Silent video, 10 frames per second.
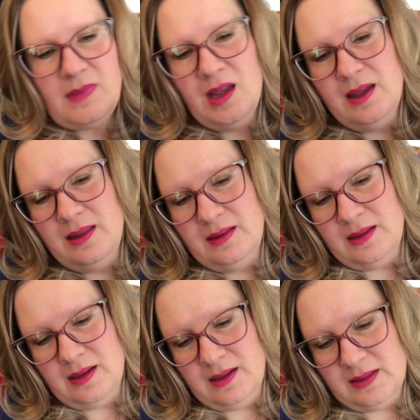And
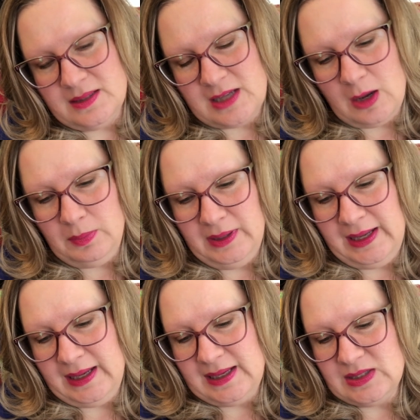the sock
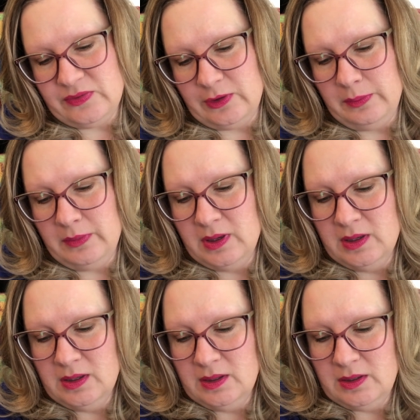blank is from
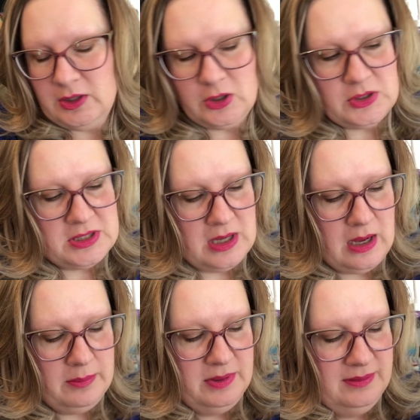Yarn
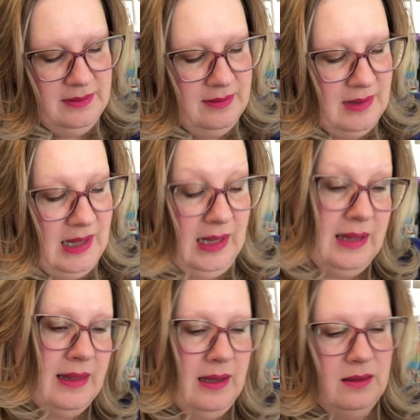Snob. I
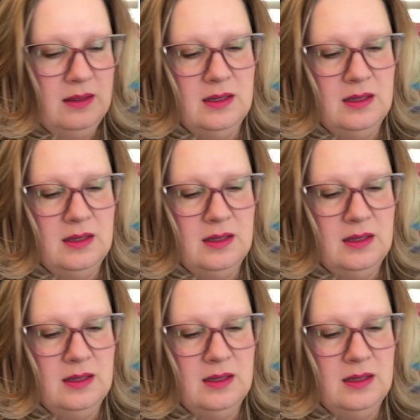like that.